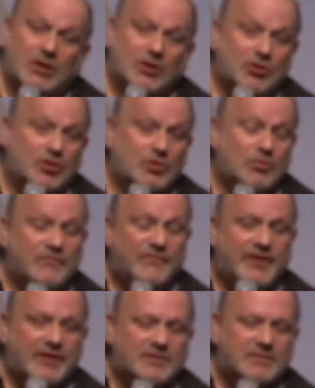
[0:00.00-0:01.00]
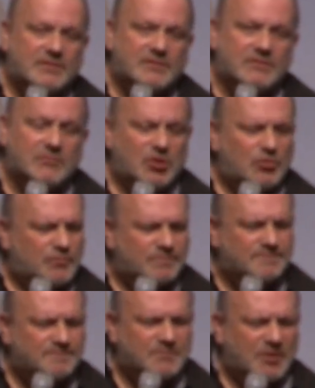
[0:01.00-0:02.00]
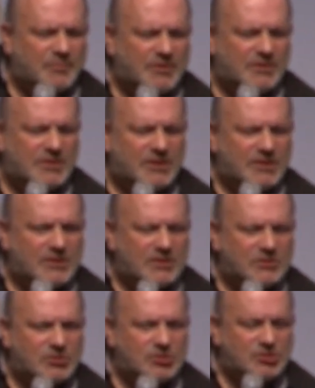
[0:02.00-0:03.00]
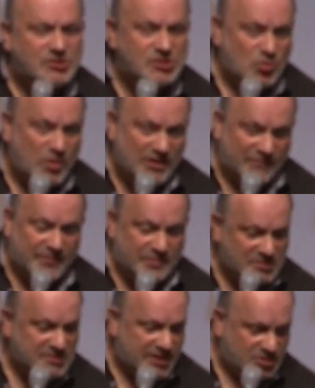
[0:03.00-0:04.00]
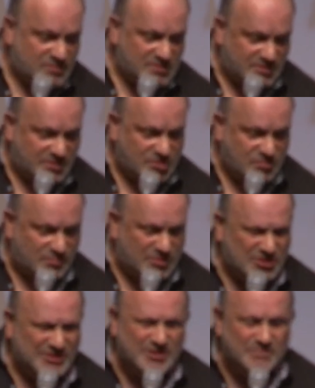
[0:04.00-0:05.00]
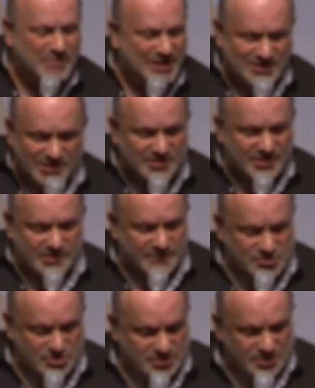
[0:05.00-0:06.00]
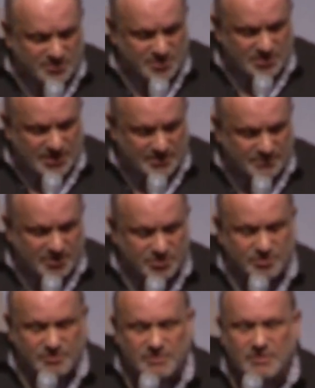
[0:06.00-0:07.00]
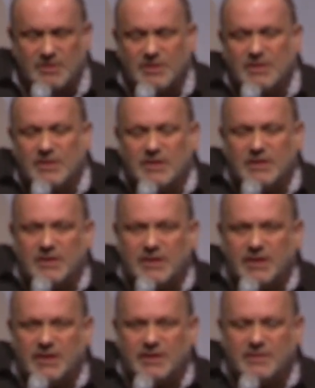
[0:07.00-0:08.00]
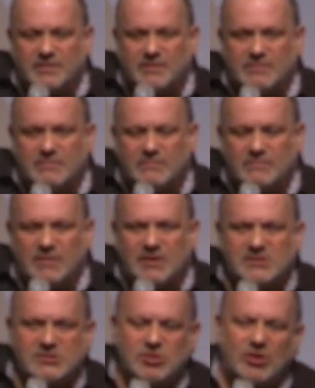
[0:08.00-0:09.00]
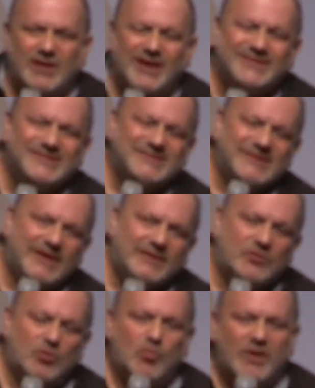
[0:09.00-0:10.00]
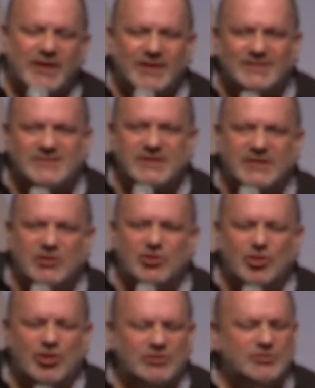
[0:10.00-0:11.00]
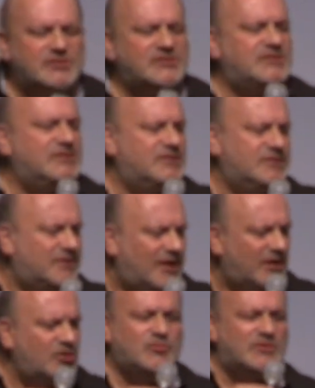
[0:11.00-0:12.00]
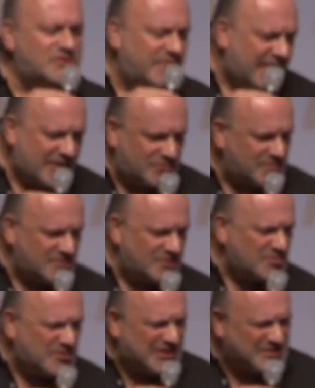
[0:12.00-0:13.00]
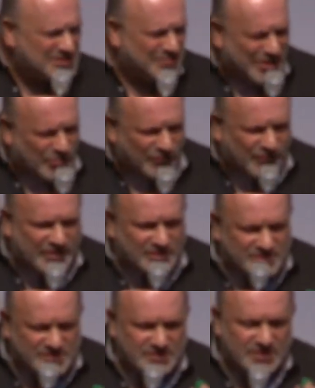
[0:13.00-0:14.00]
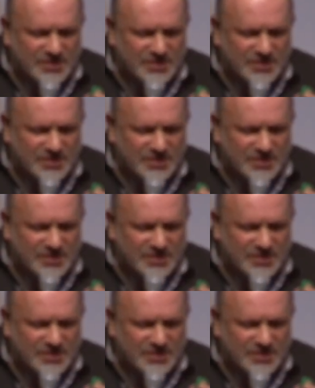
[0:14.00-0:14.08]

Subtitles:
No, in fact, no. I mean, she's quite a famous actress in Israel, but she did mainly television until I met her. And I decided, on one hand, I decided not to see hundreds of actresses because I somehow felt